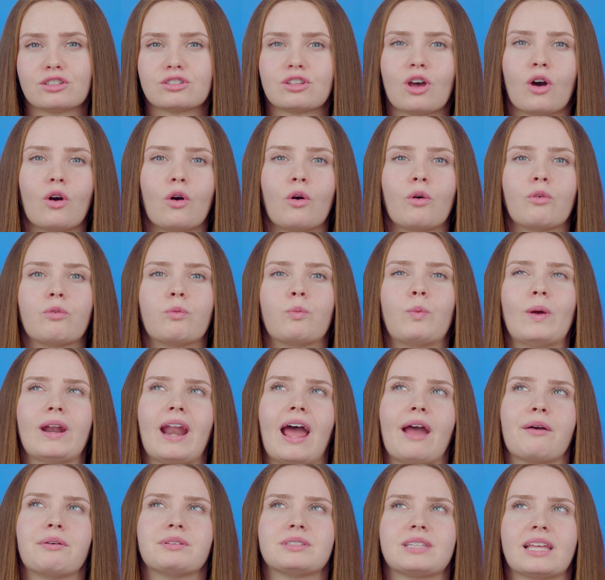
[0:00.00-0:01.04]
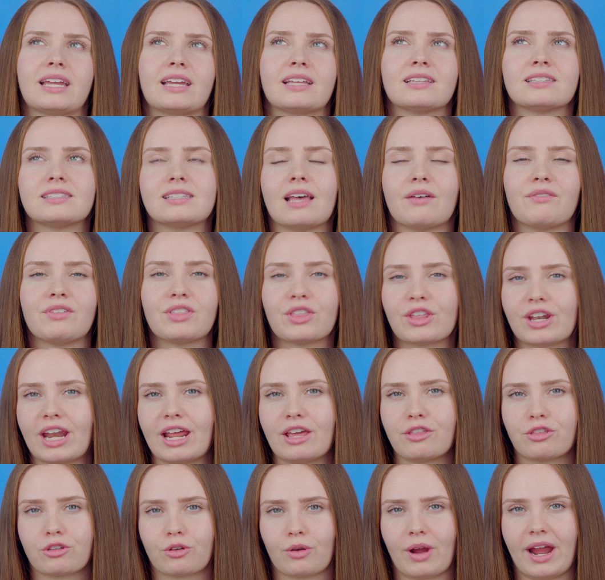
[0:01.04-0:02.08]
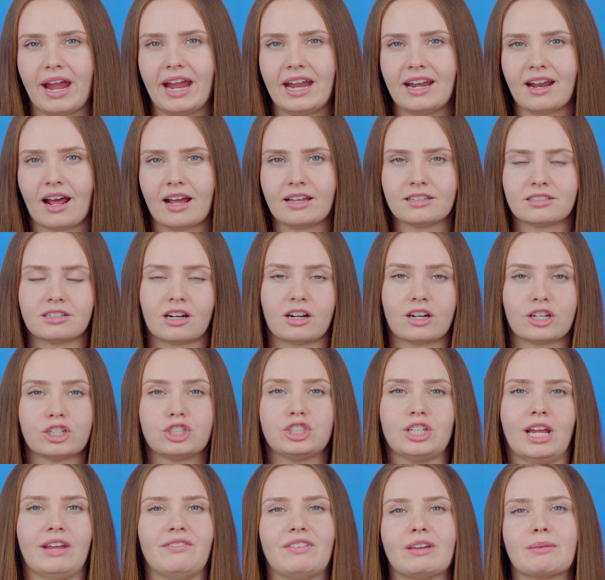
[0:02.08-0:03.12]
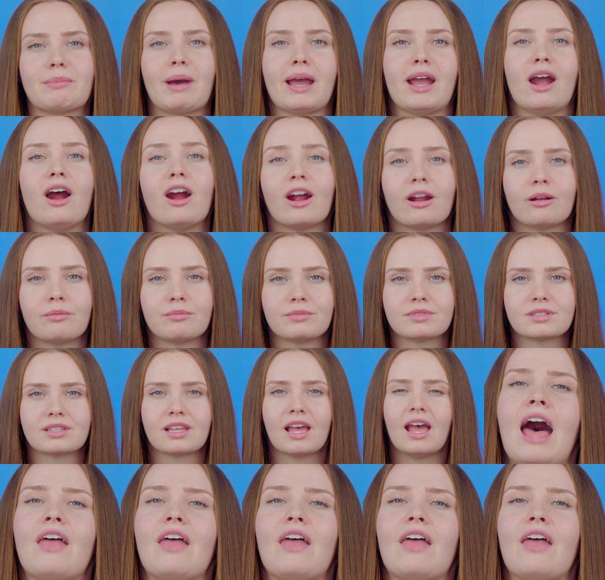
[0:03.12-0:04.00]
So when I was in 7th and 8th grade, I started shaving my arms.